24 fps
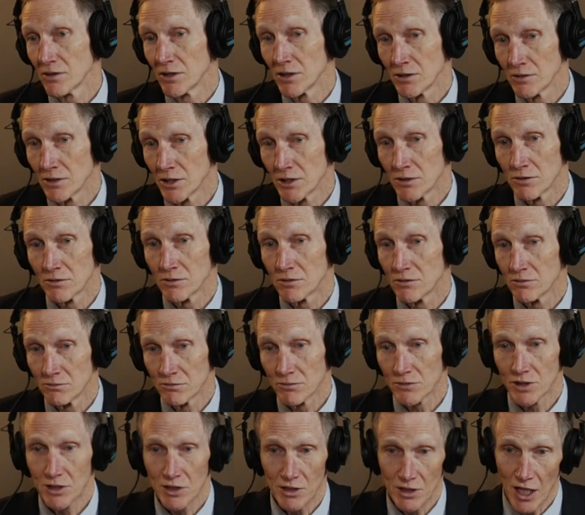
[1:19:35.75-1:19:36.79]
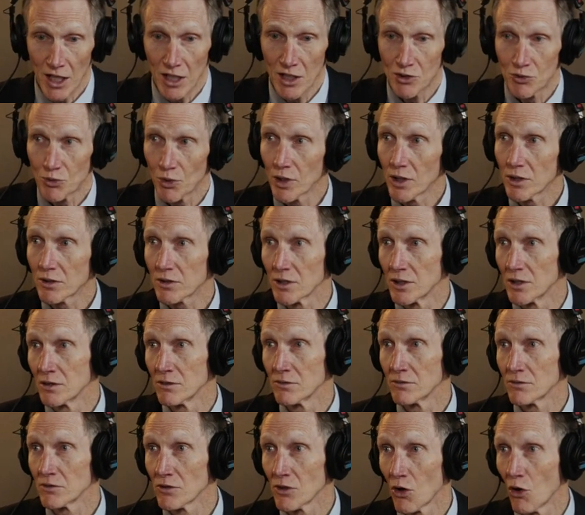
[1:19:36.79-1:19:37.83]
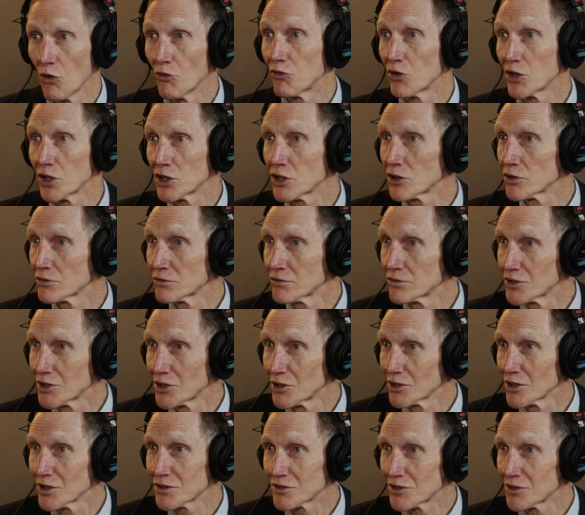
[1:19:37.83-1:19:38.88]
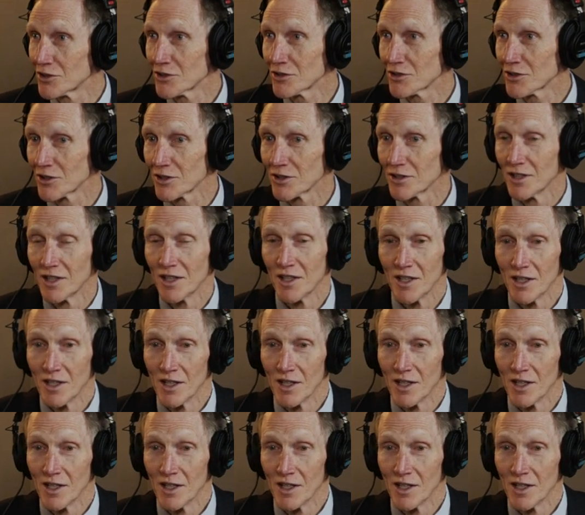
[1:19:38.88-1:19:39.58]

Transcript: engage with, and hopefully your your listeners are